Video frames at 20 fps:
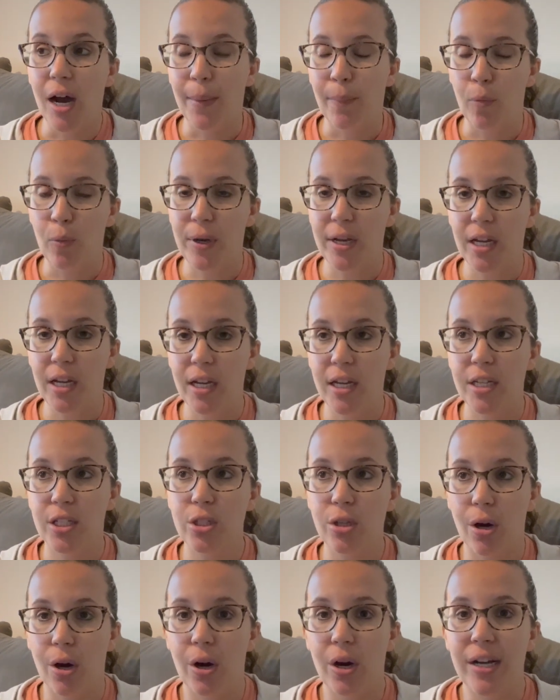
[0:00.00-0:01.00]
We
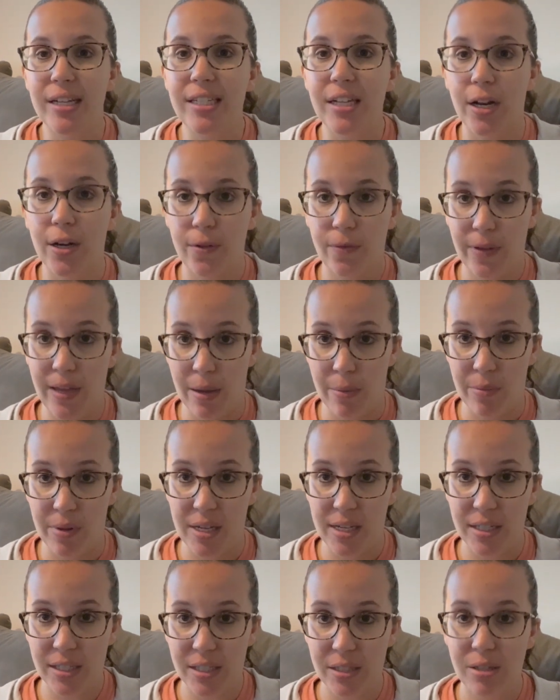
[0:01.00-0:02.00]
saw a ton of
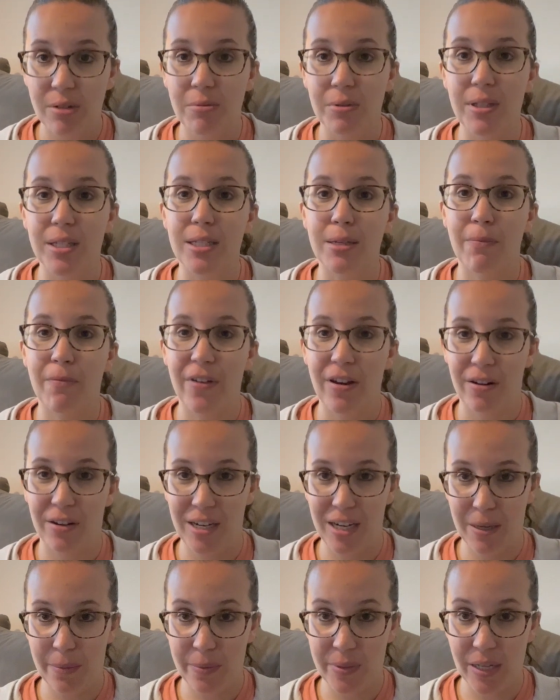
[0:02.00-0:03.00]
families with some very
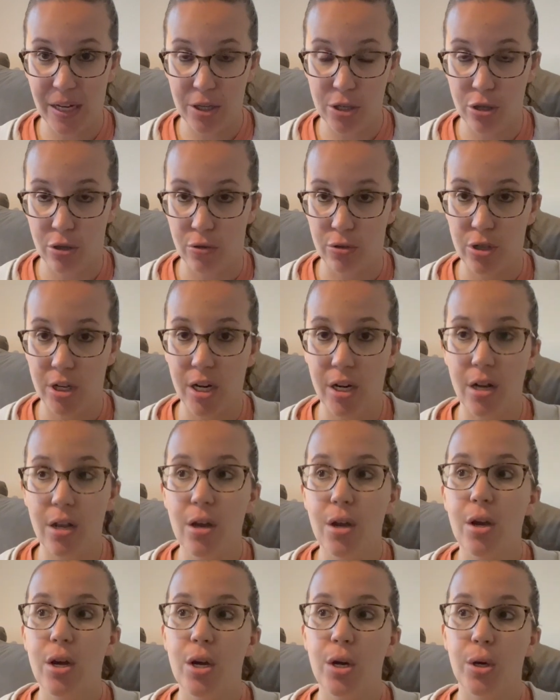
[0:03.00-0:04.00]
upset children
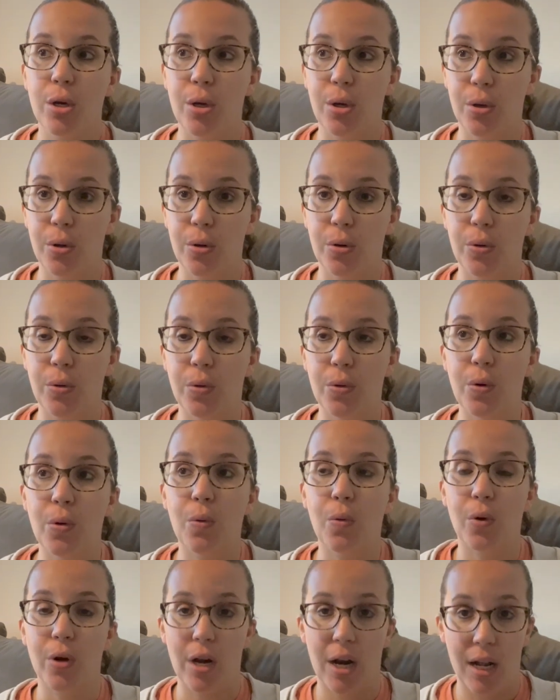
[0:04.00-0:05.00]
who
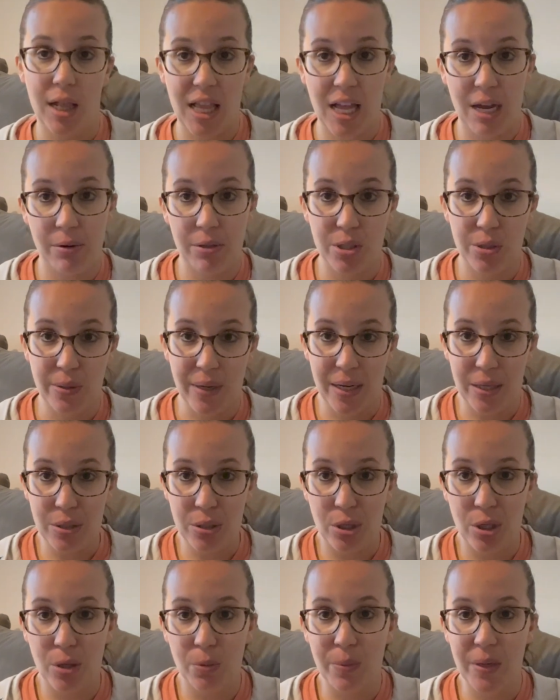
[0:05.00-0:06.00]
were not allowed to
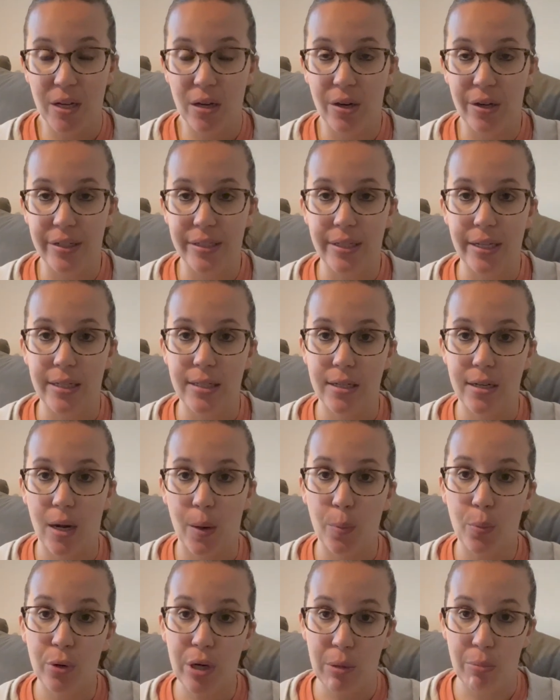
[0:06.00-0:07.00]
enter because they did not
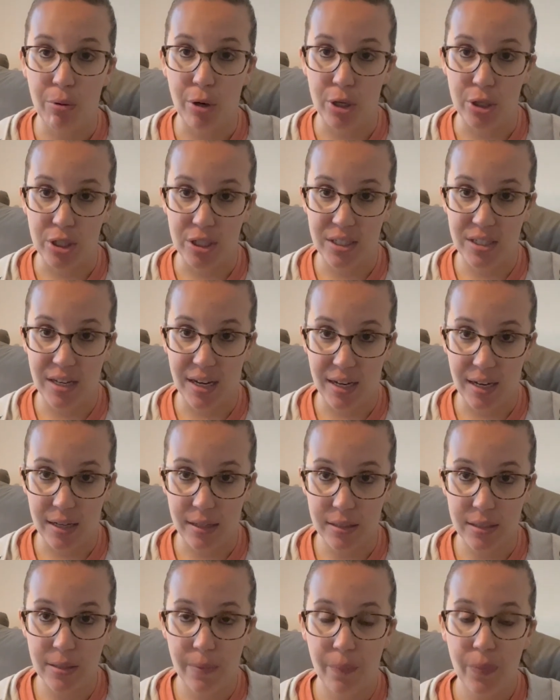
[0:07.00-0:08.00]
pre-purchase
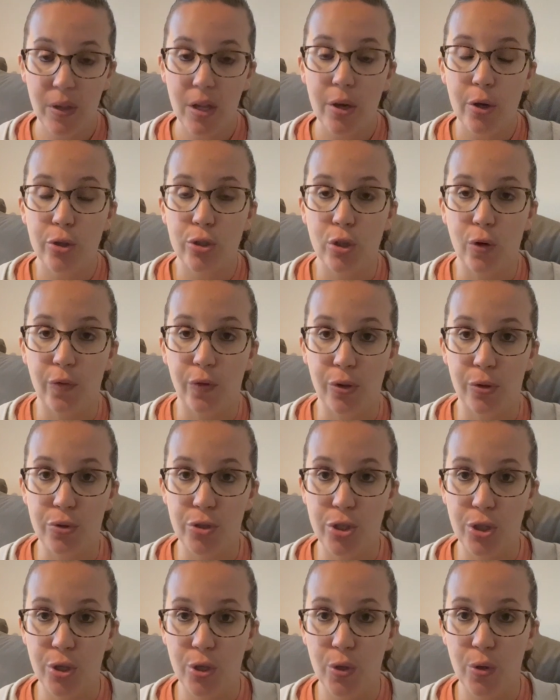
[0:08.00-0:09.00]
tickets. So if you
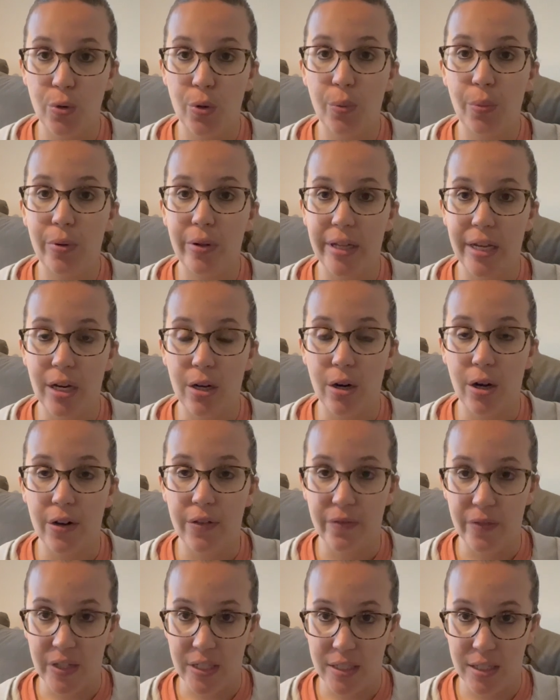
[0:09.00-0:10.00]
do plan on
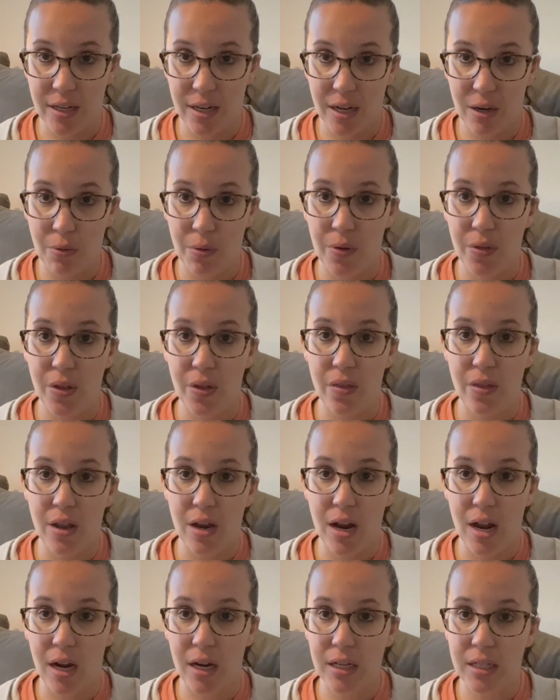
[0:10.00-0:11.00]
visiting within the
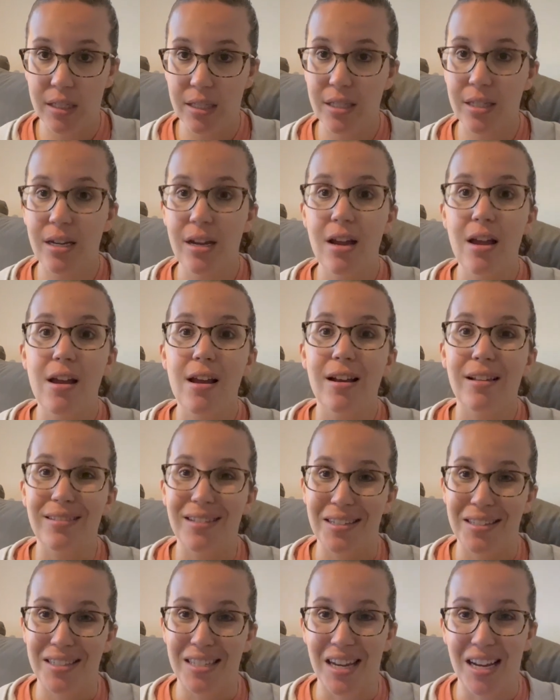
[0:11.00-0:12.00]
next,
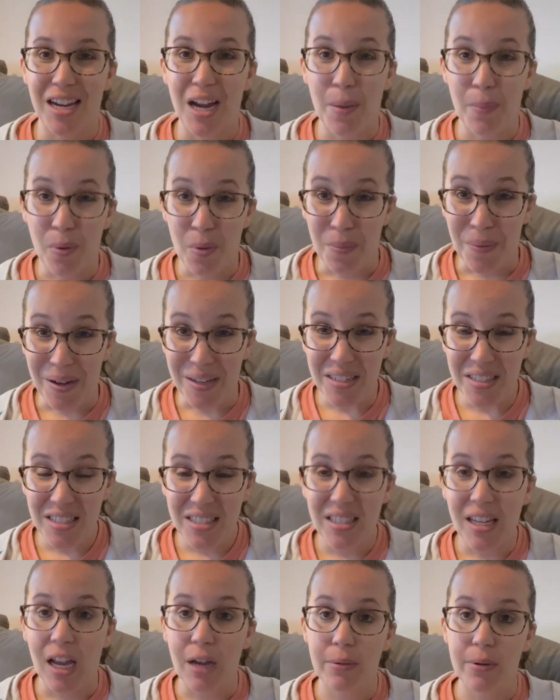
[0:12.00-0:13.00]
let's say, couple months,
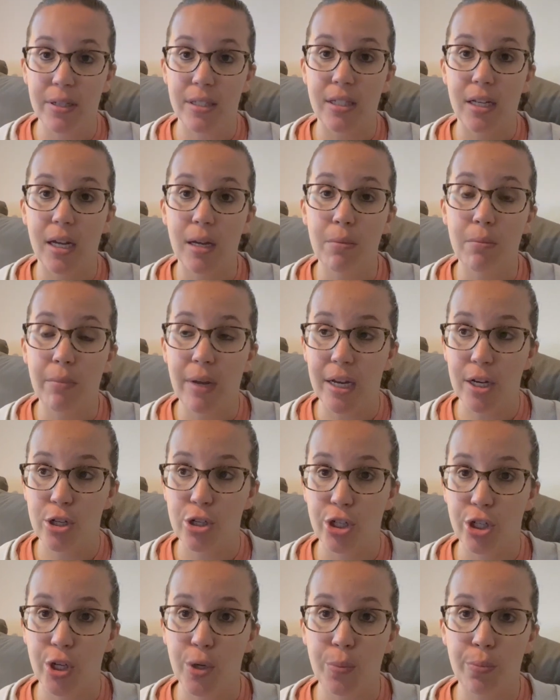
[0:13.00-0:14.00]
I would say make sure
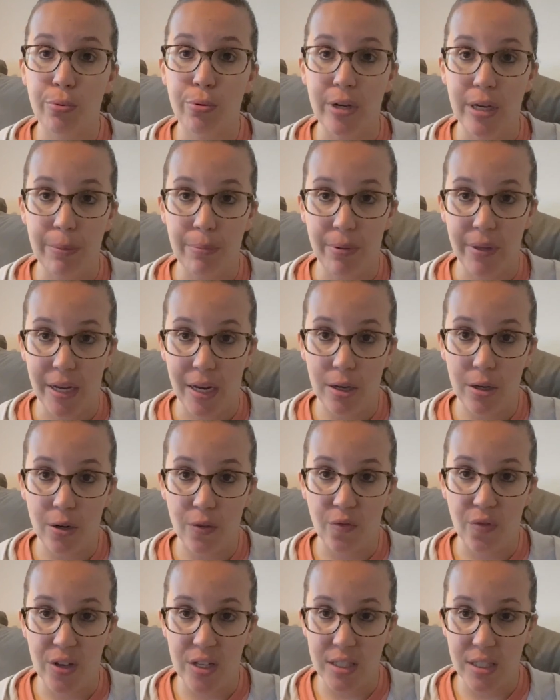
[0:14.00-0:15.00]
you pre-plan your
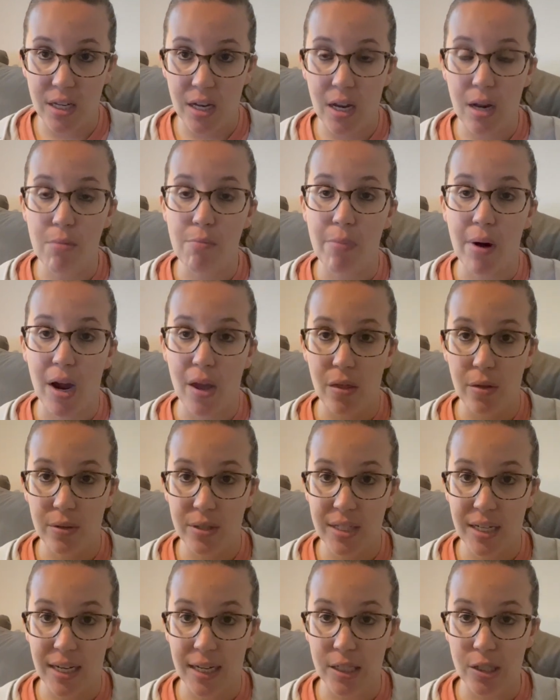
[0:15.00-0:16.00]
visit and buy those
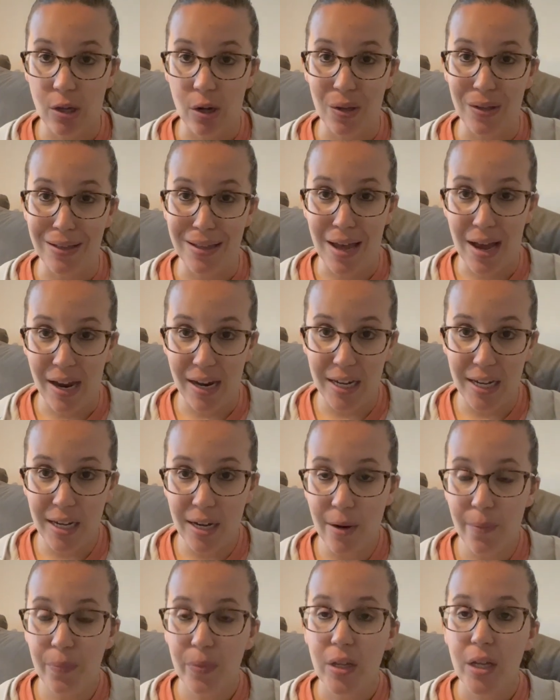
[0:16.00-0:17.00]
tickets online,
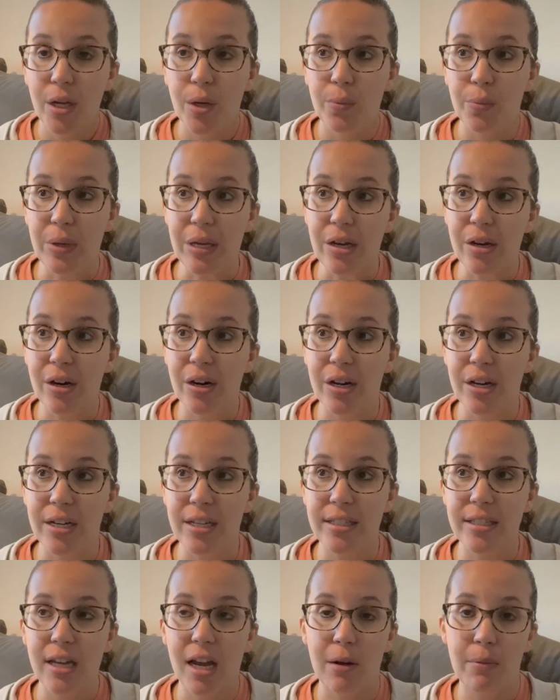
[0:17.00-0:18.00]

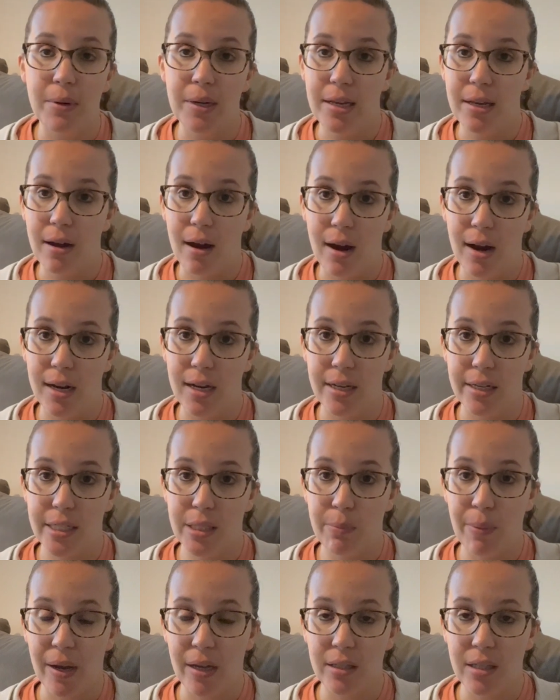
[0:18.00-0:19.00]
because I would not
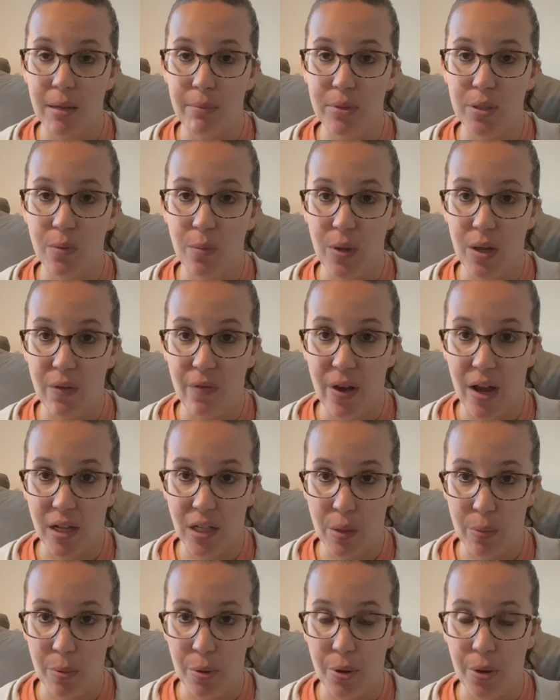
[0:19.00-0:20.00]
expect them to be
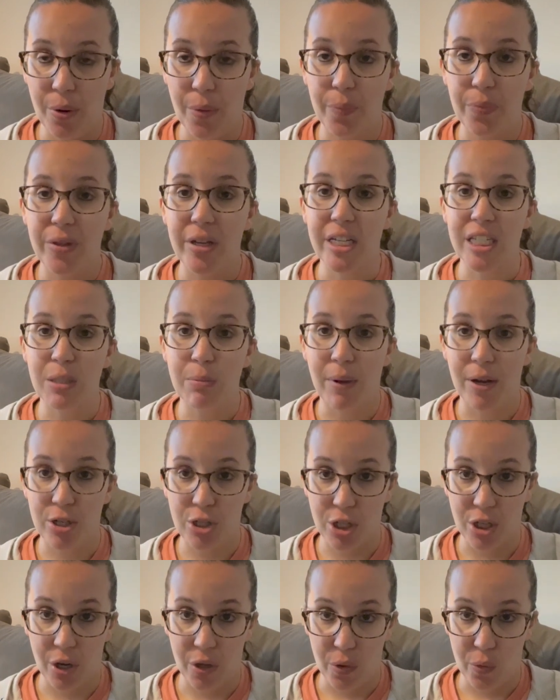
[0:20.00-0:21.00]
available,
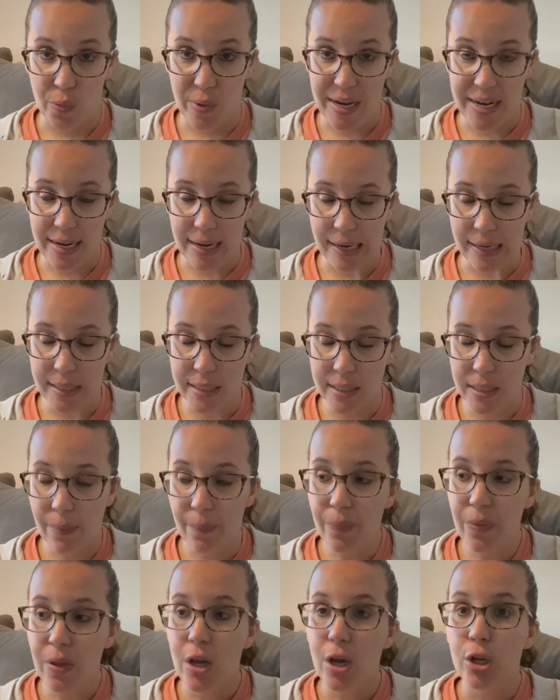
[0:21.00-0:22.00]
especially on the weekends.
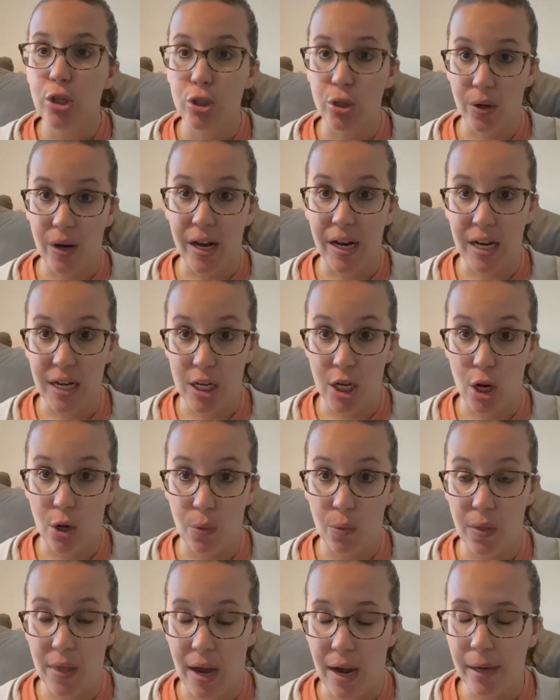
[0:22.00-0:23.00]
So kind of note
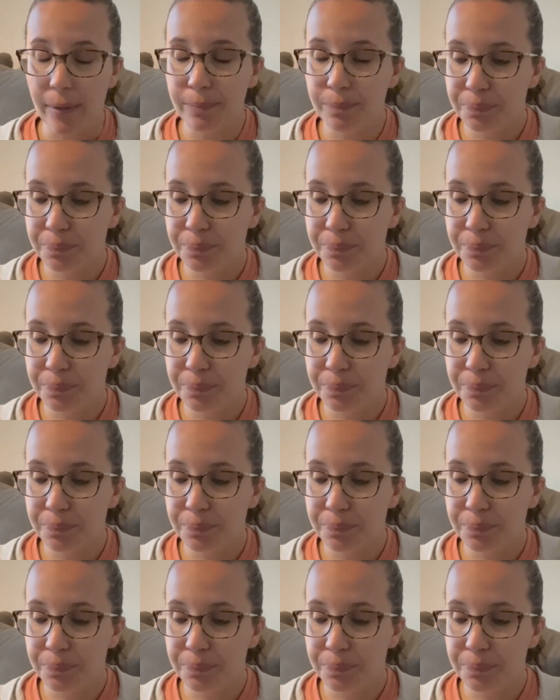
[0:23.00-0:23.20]
that.